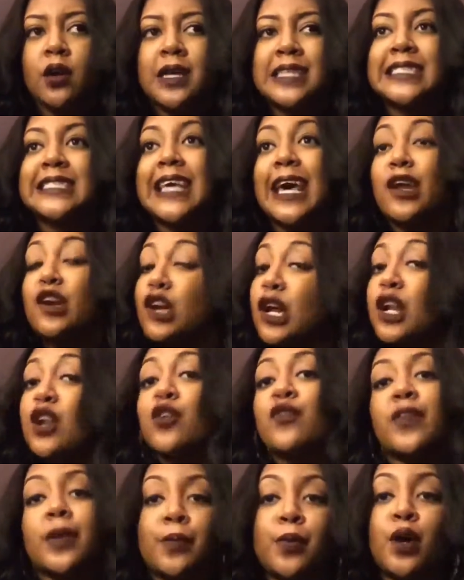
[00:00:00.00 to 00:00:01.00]
Saturday,
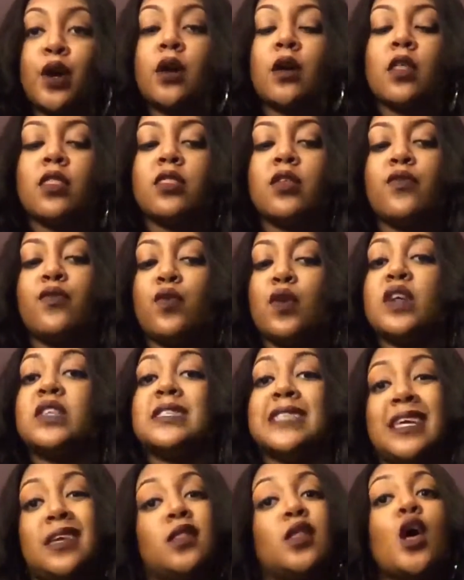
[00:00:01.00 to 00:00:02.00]
November the
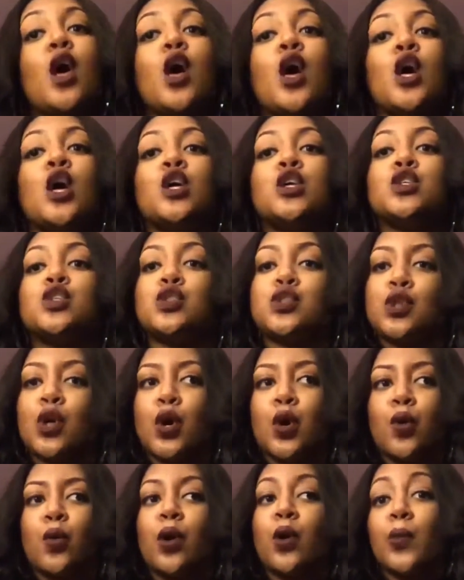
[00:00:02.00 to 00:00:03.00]
14th.
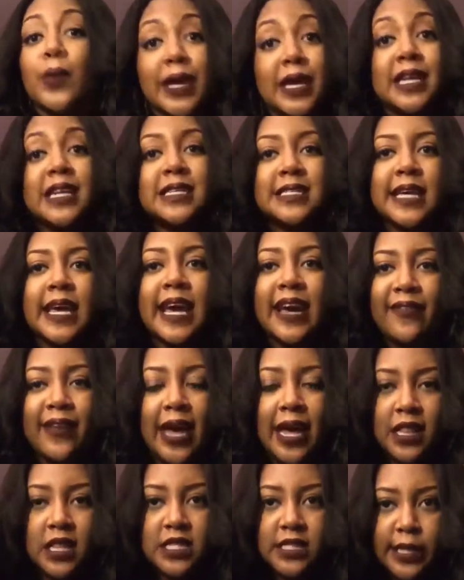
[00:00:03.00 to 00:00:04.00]
So a week and a day I've
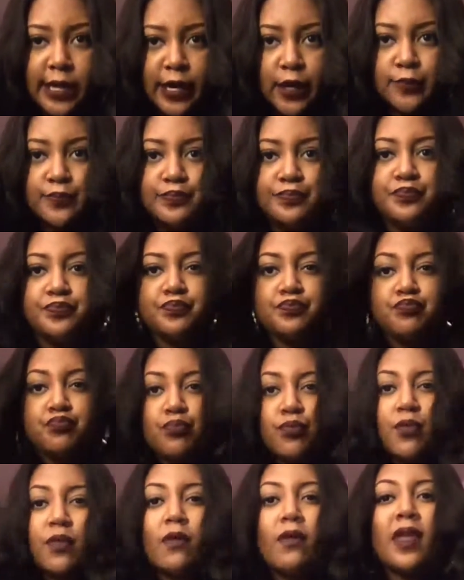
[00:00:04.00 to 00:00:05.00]
had this hair,
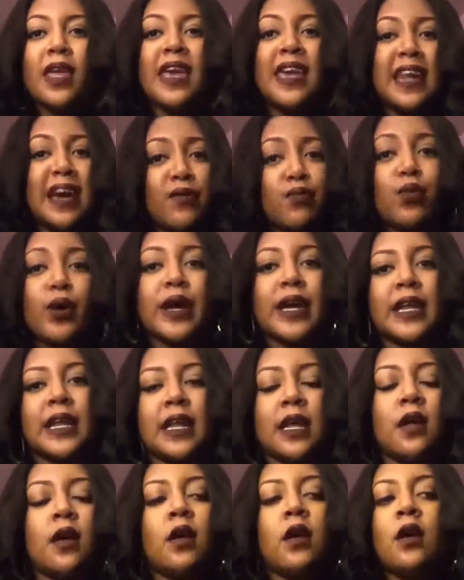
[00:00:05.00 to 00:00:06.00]
and I've
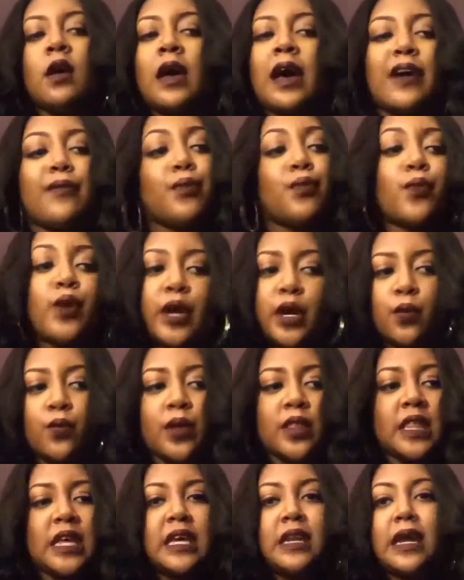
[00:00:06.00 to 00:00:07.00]
been working
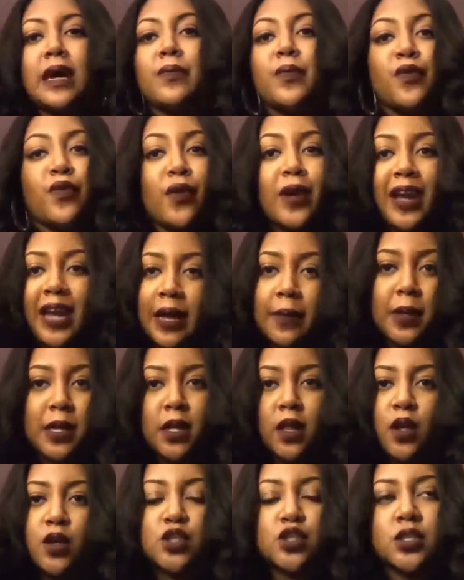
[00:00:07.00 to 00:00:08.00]
with it. Now, before I got my
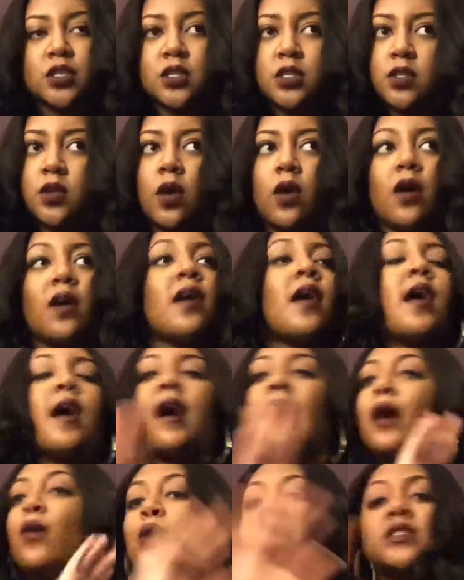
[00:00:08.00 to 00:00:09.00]
closure installed,
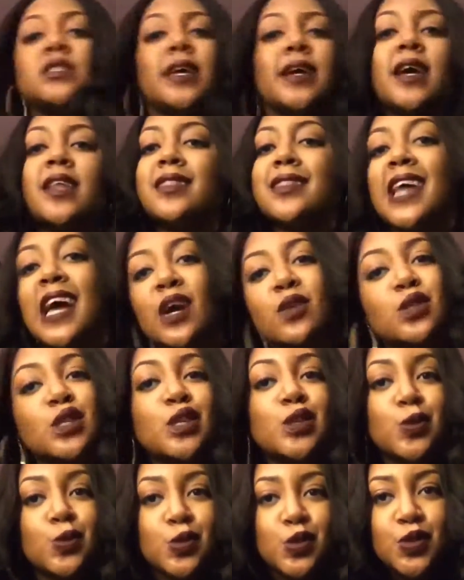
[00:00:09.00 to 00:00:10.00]
I watched like
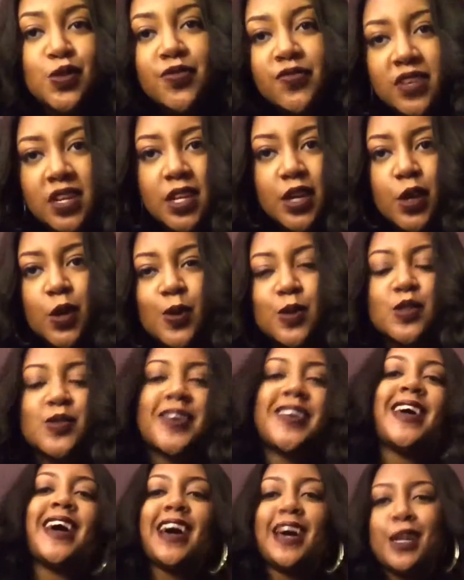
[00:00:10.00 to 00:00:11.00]
1,000 YouTube videos
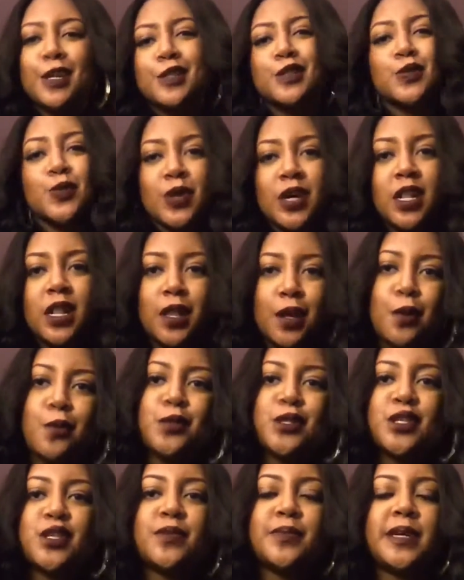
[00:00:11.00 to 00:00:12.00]
on how to do a
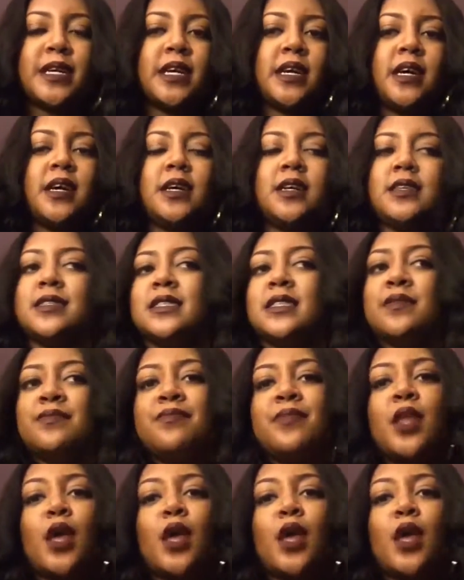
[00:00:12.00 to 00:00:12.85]
closure, because